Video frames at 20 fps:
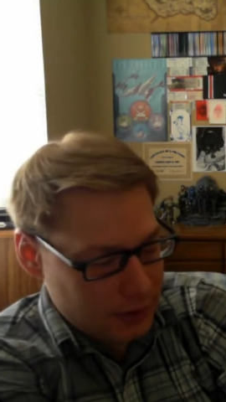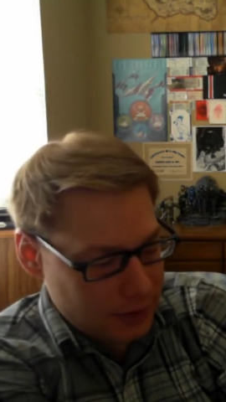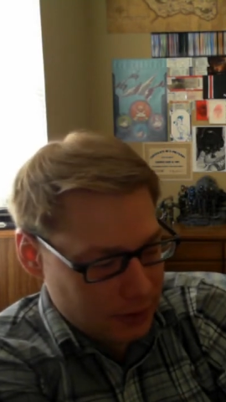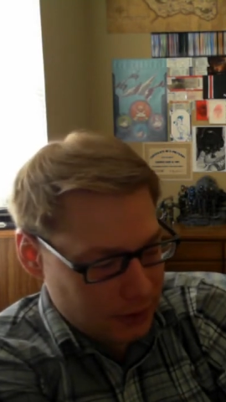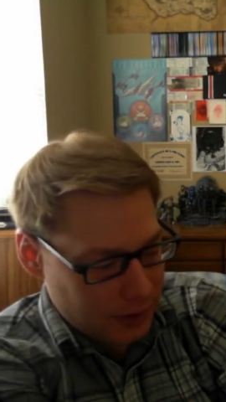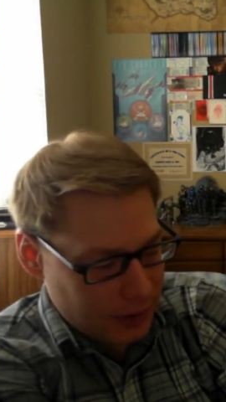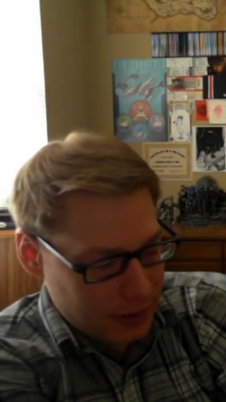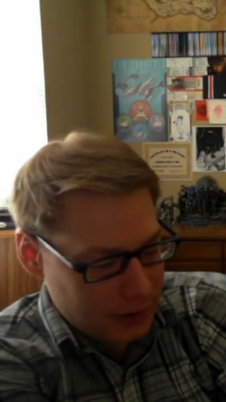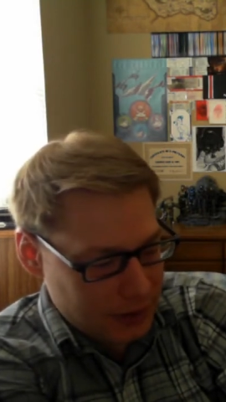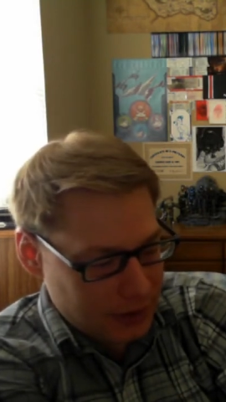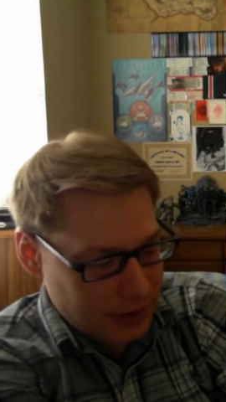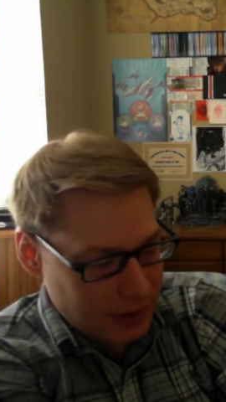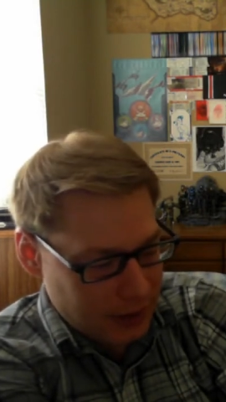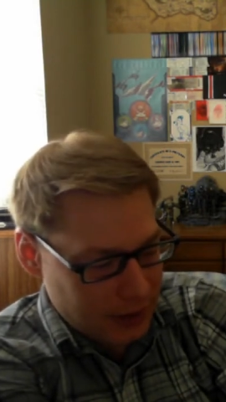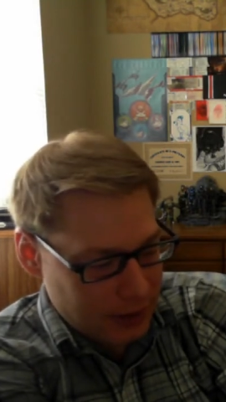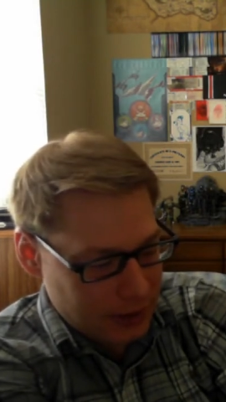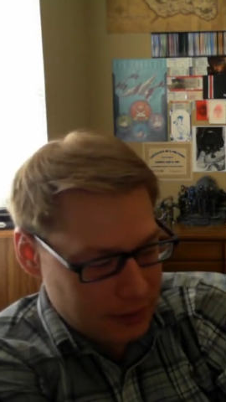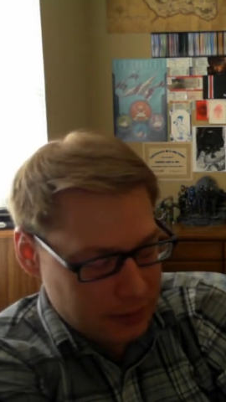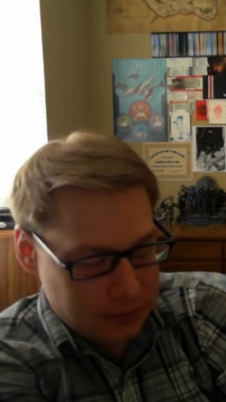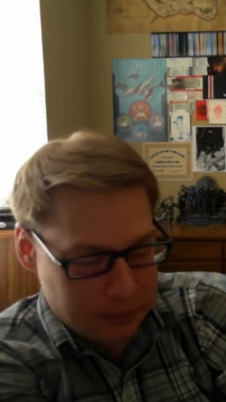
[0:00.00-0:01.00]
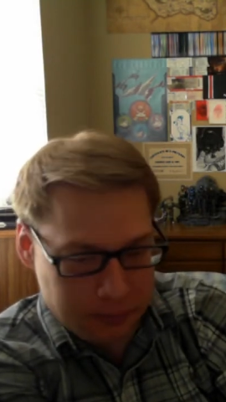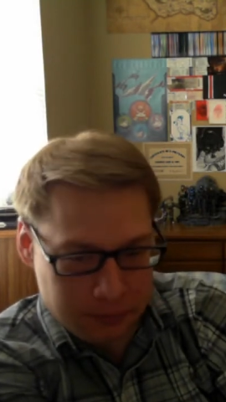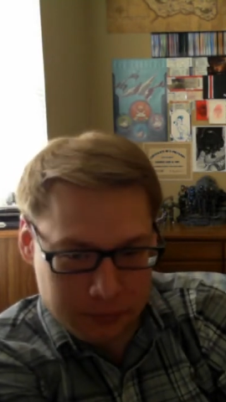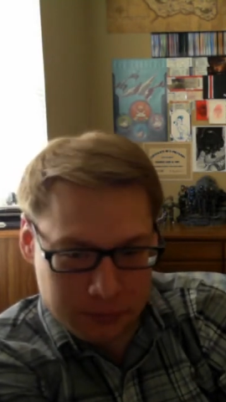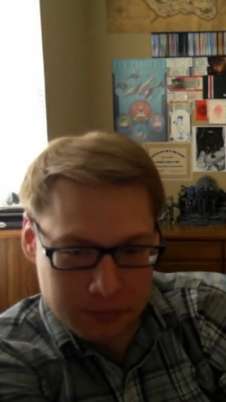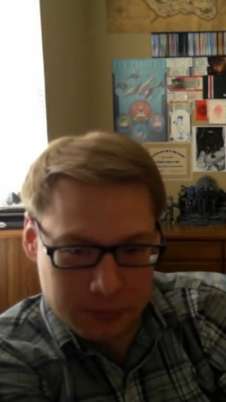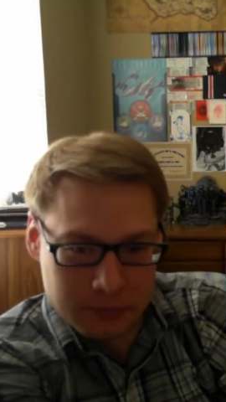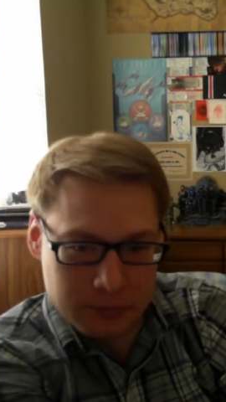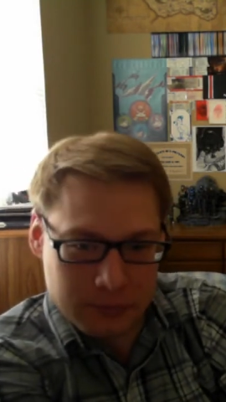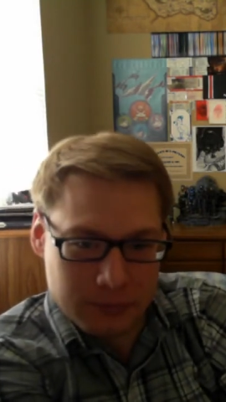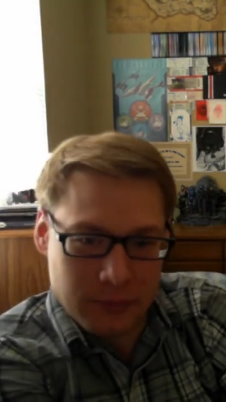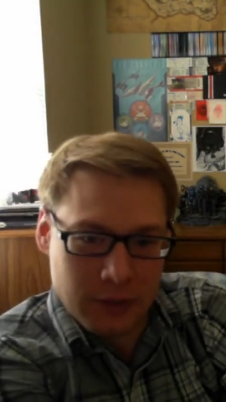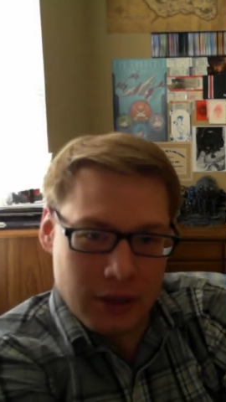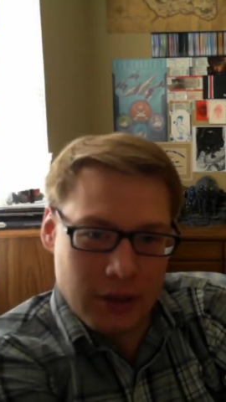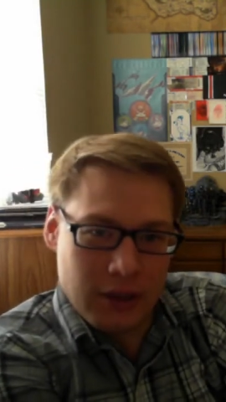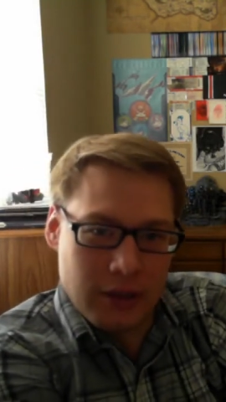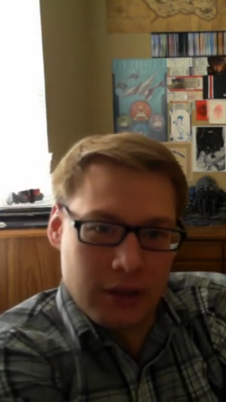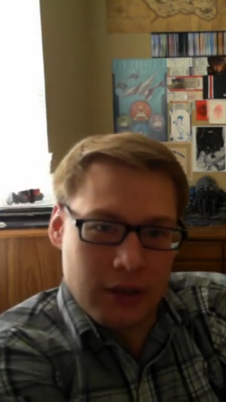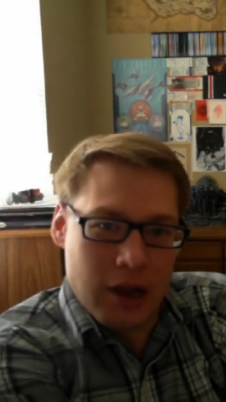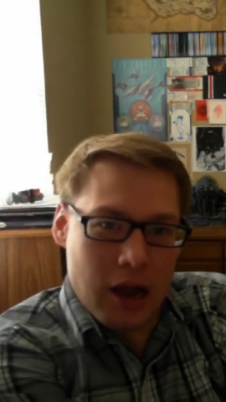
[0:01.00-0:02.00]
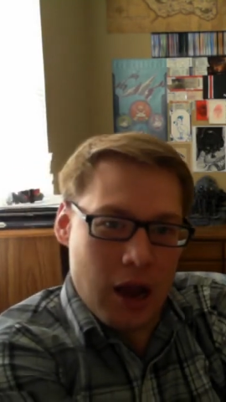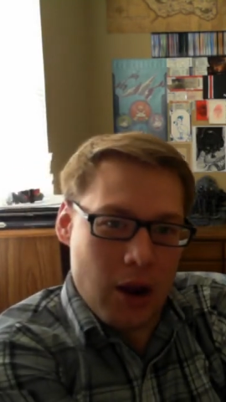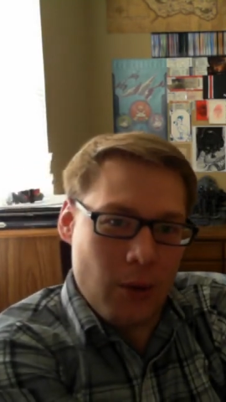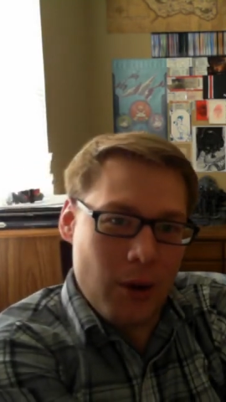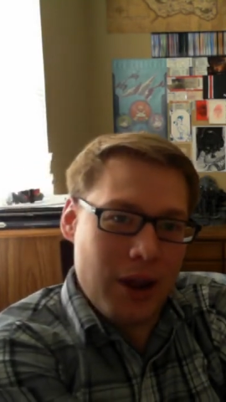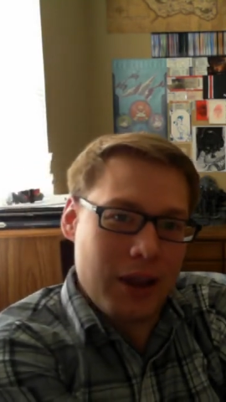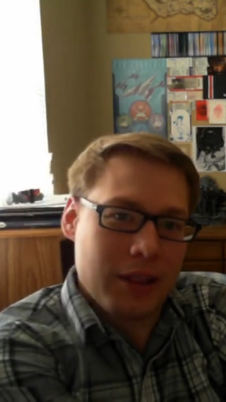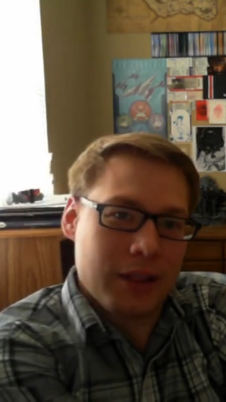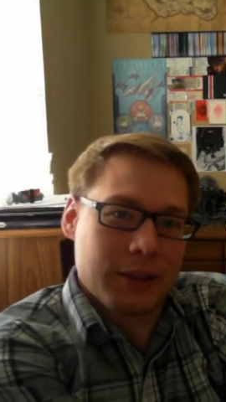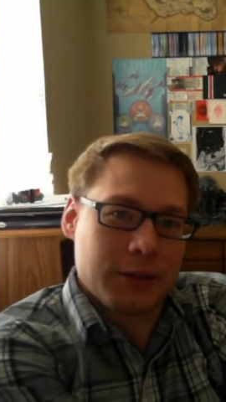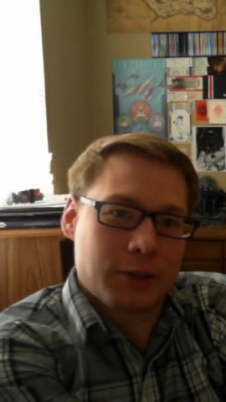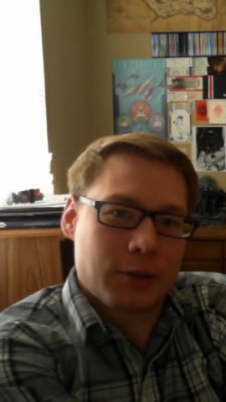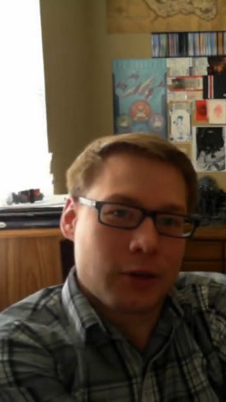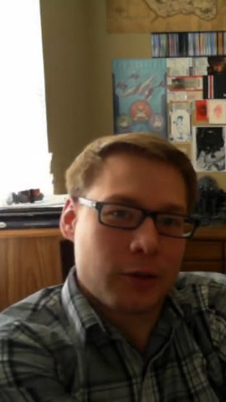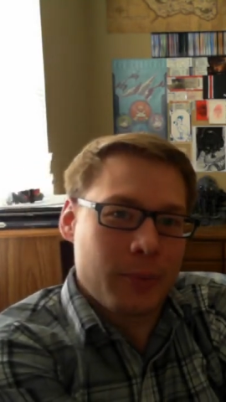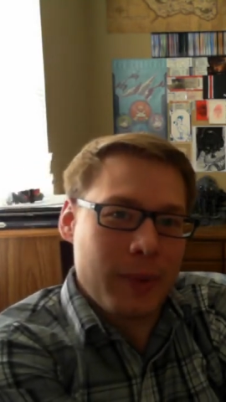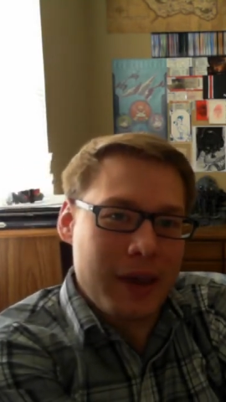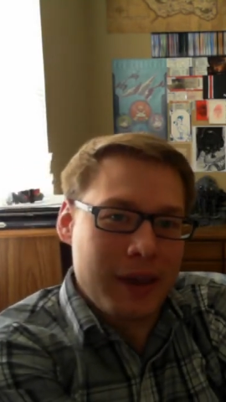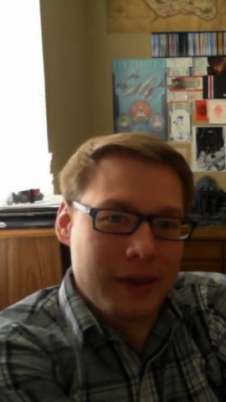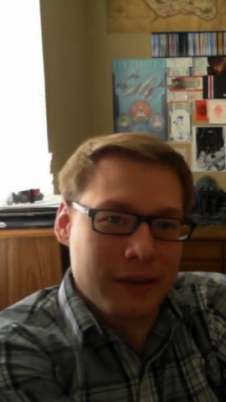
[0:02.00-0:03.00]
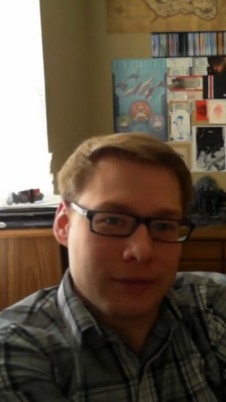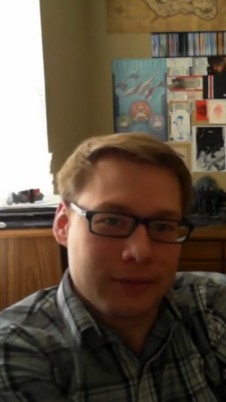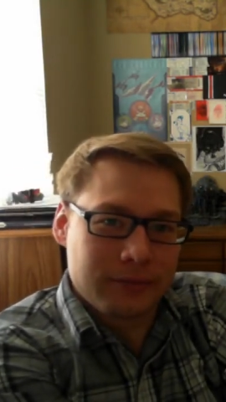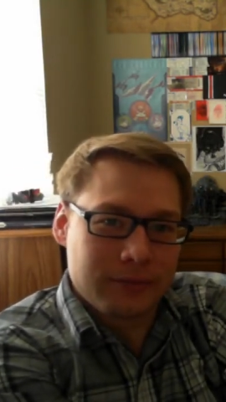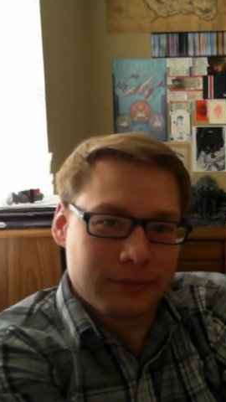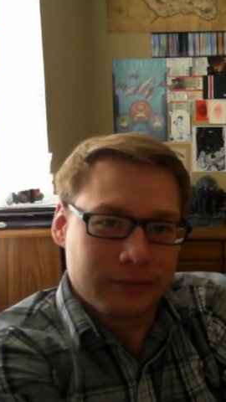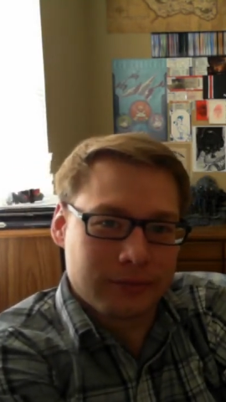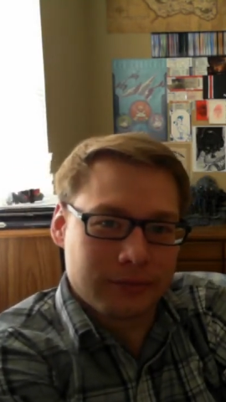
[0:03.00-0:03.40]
so I decided, alright, let's cook bacon.